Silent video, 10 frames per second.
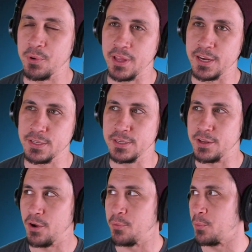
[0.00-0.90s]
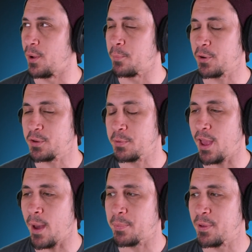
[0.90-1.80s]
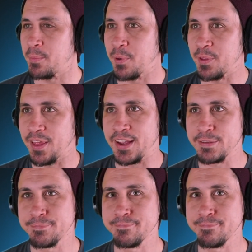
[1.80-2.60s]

We like to, you know, we want Mark to be happy. But, like,